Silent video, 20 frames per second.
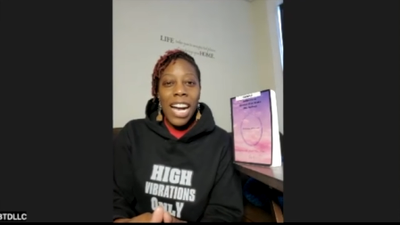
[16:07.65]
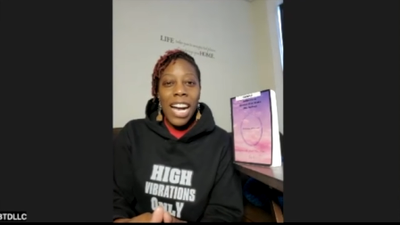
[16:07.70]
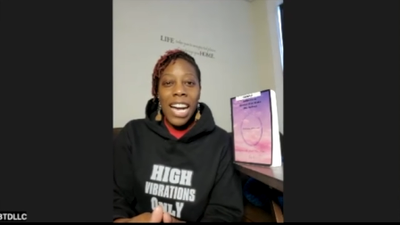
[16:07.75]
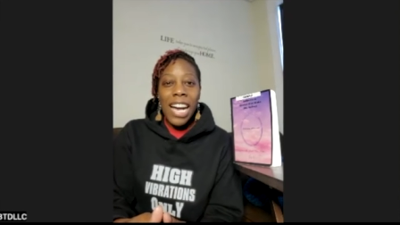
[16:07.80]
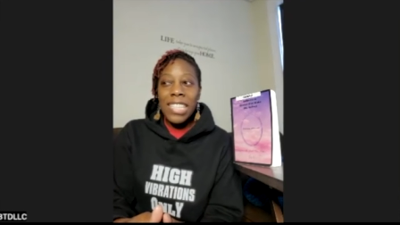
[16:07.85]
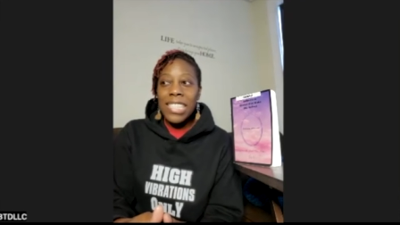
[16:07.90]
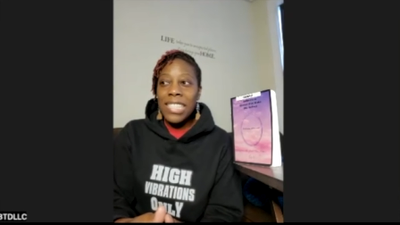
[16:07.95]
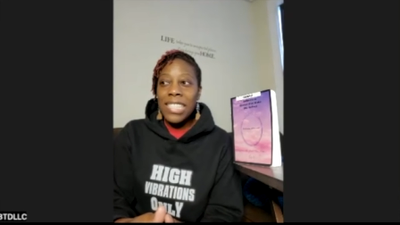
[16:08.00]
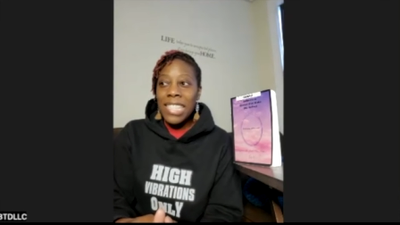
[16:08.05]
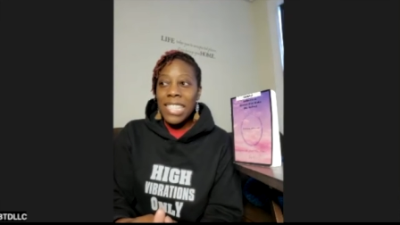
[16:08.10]

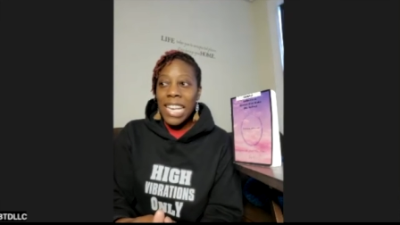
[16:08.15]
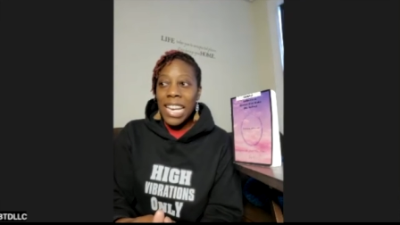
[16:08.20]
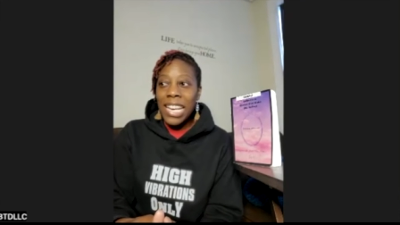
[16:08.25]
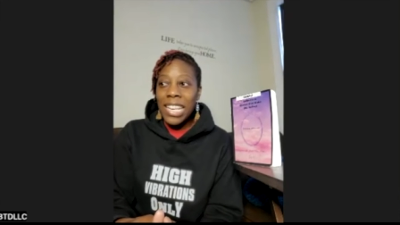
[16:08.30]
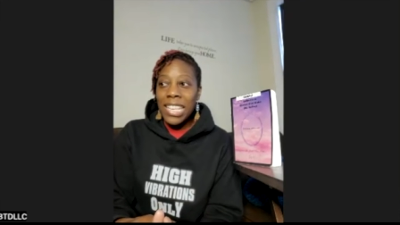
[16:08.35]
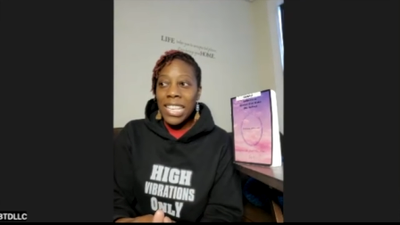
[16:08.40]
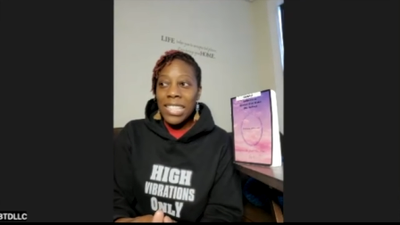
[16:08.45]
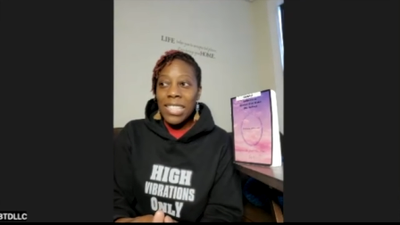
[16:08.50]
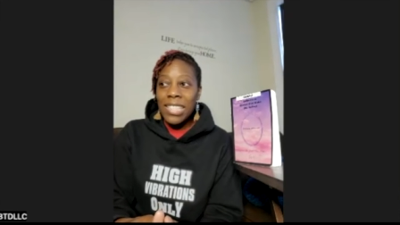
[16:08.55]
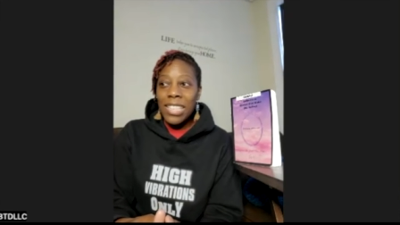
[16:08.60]
I
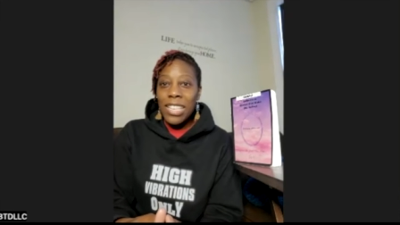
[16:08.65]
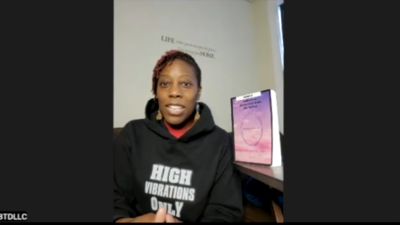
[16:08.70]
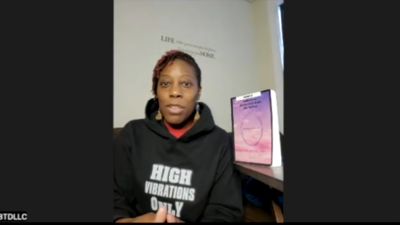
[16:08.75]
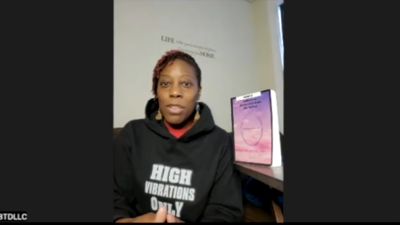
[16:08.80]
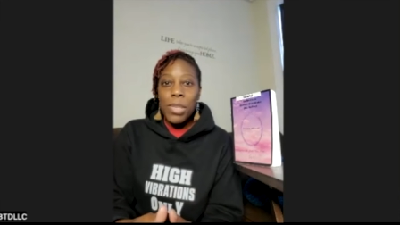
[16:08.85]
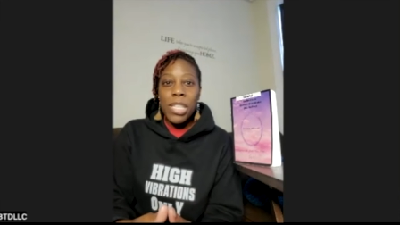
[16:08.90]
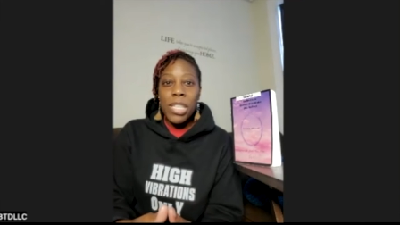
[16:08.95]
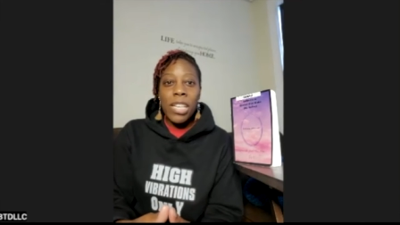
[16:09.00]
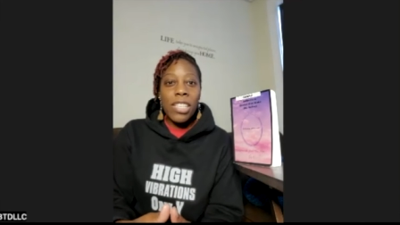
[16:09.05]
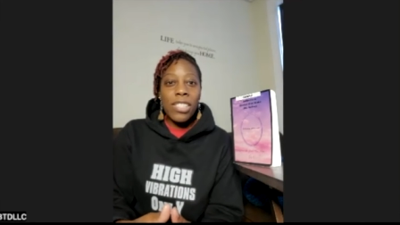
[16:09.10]
said
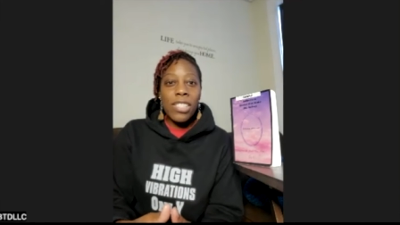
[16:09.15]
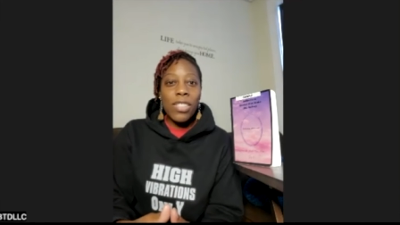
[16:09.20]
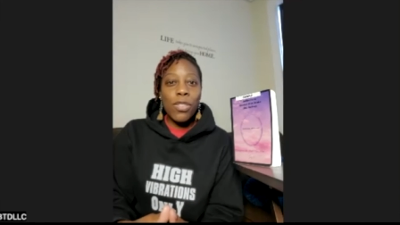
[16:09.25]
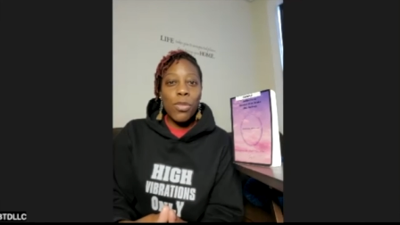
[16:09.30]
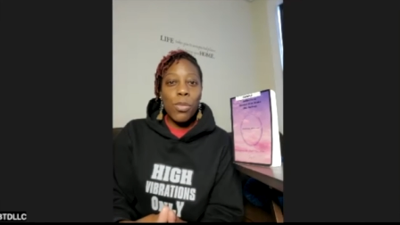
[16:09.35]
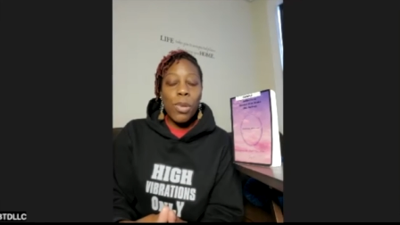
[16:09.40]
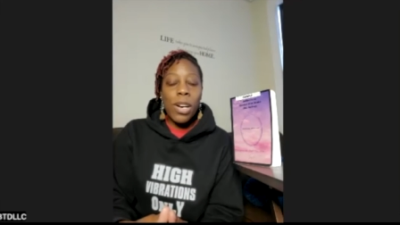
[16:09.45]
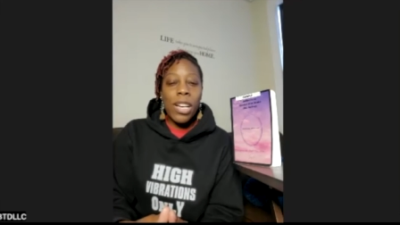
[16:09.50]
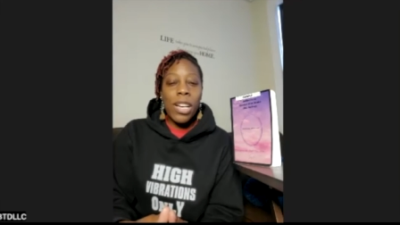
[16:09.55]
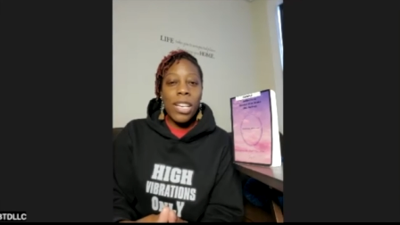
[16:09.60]
because of
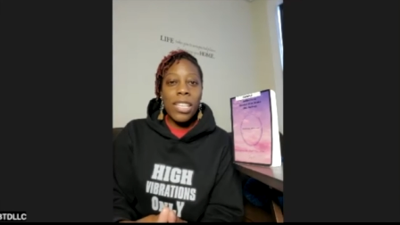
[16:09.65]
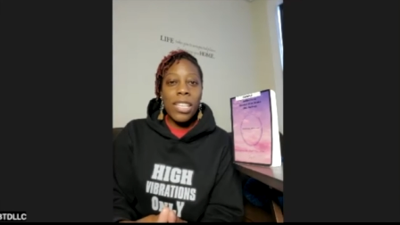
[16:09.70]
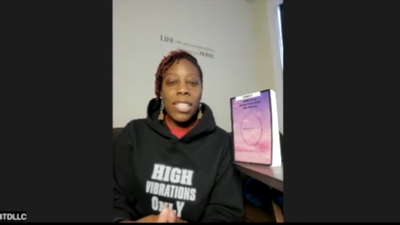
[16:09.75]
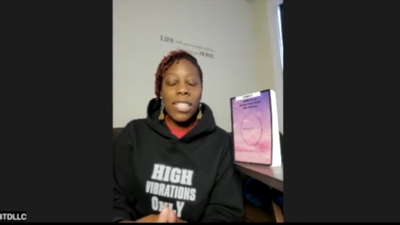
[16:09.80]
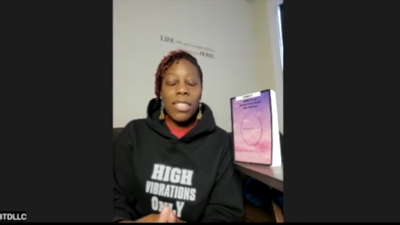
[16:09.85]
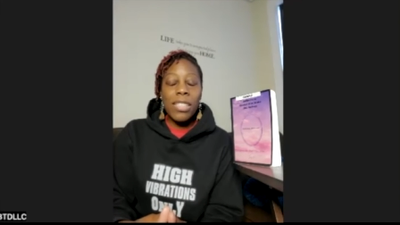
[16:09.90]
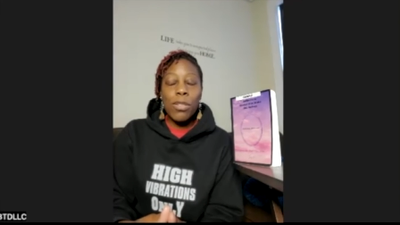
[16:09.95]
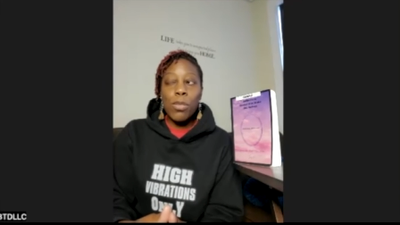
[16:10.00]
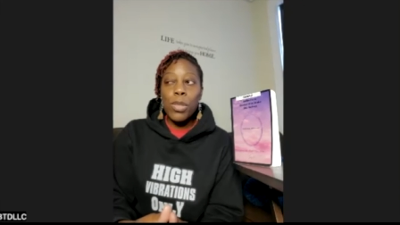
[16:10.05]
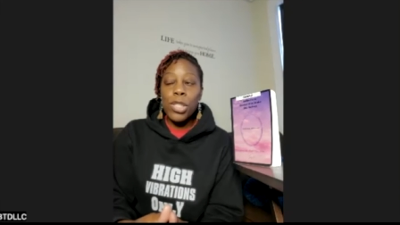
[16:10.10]
what
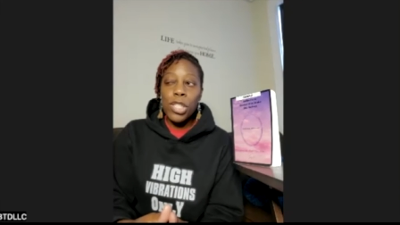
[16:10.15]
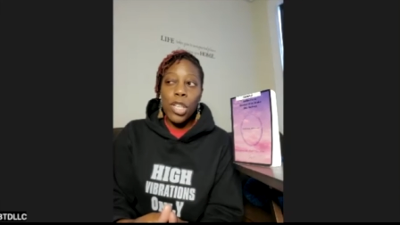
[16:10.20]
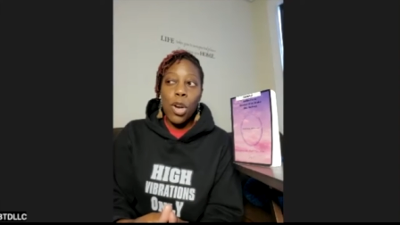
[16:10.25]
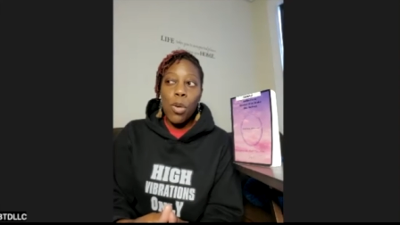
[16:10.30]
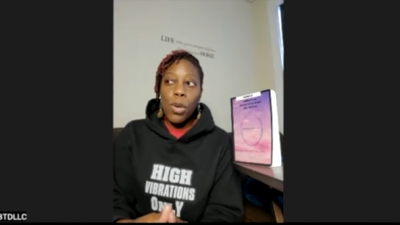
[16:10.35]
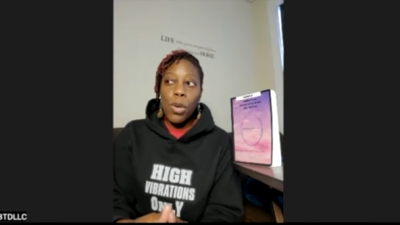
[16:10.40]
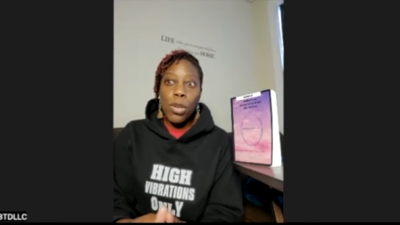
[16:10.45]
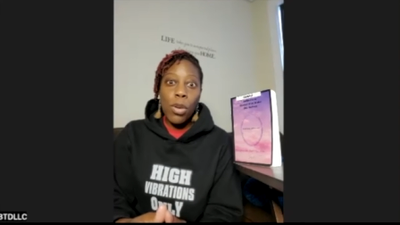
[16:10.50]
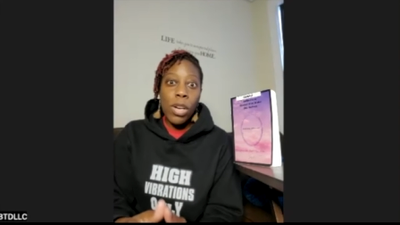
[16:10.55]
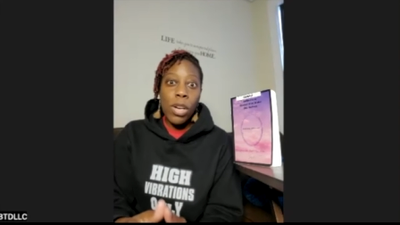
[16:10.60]
was
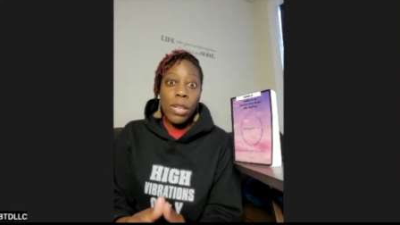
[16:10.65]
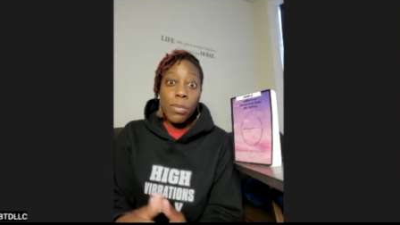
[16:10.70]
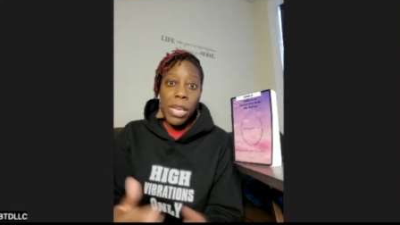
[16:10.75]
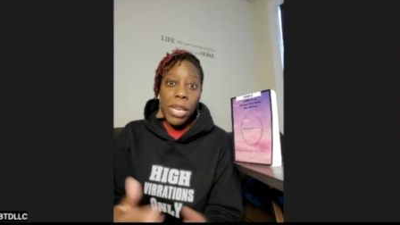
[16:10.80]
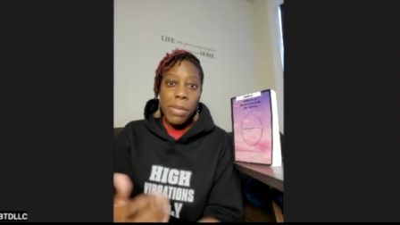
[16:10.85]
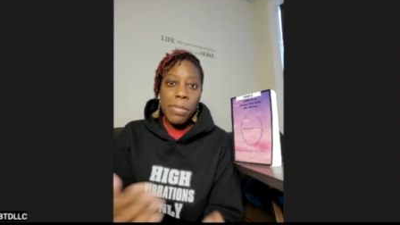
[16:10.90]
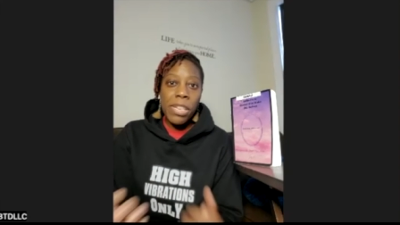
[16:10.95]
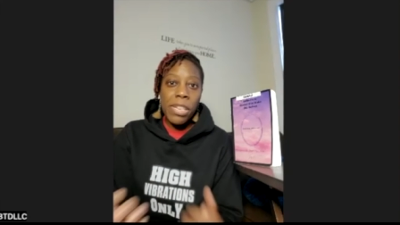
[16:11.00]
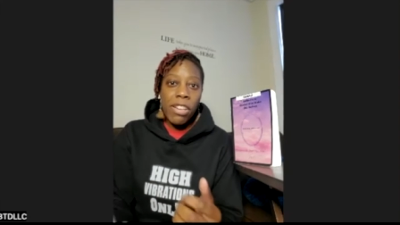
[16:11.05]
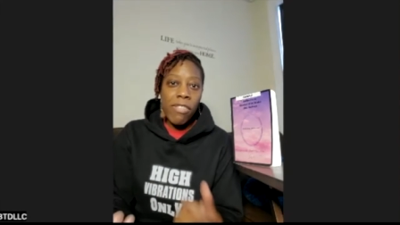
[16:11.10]
going on,
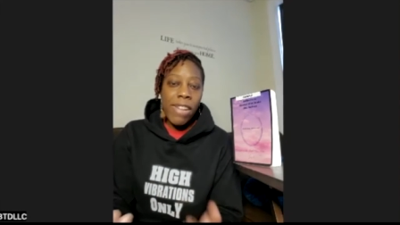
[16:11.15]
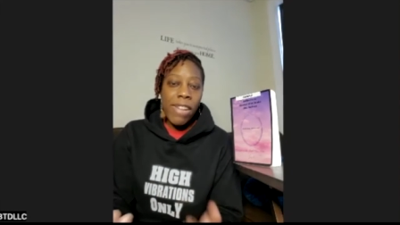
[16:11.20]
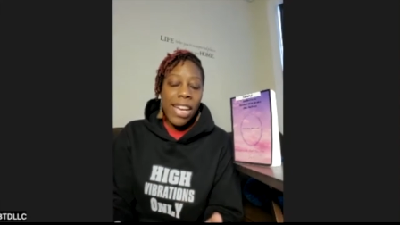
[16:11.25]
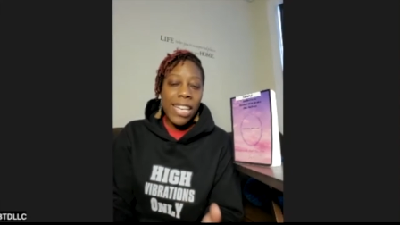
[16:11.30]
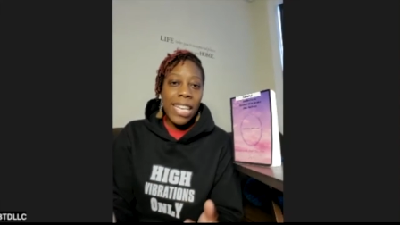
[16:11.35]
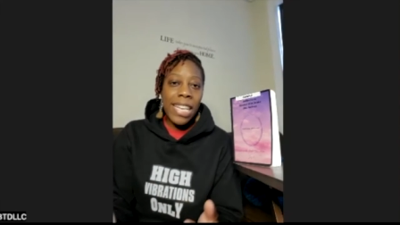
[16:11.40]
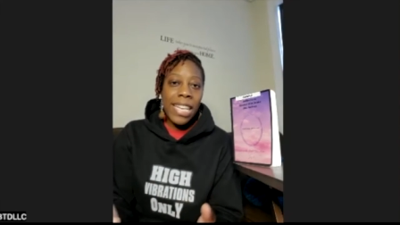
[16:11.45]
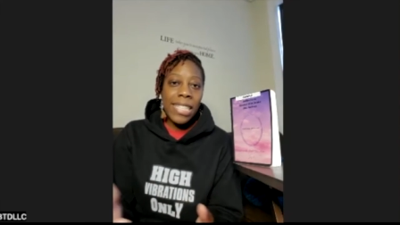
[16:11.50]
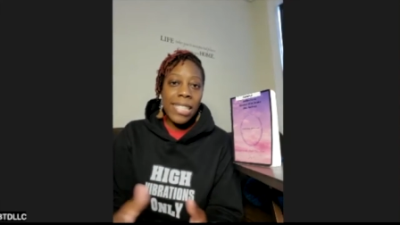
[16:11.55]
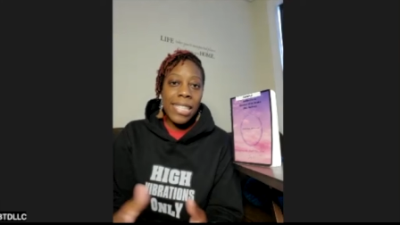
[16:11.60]
maybe
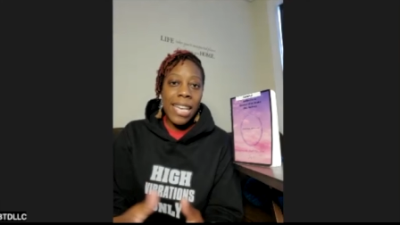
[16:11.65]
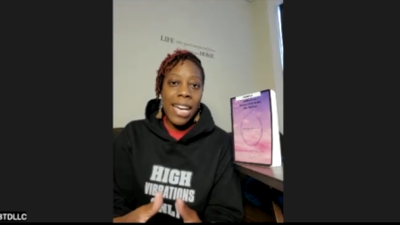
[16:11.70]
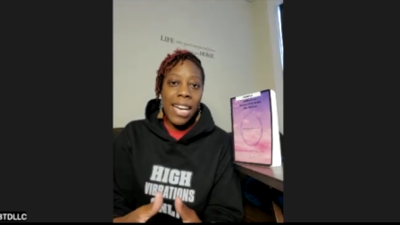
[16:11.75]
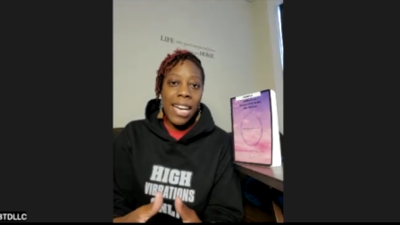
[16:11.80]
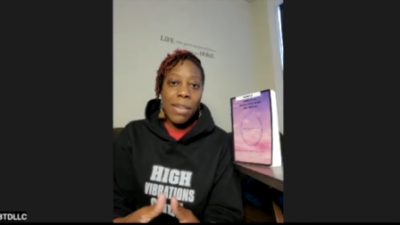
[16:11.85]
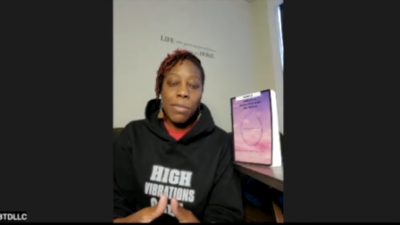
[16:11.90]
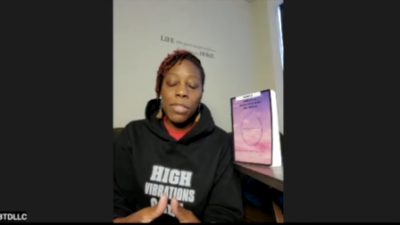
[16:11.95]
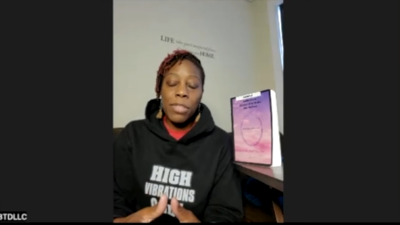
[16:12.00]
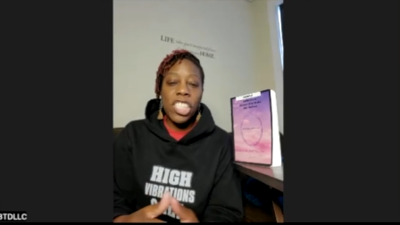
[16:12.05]
around that time.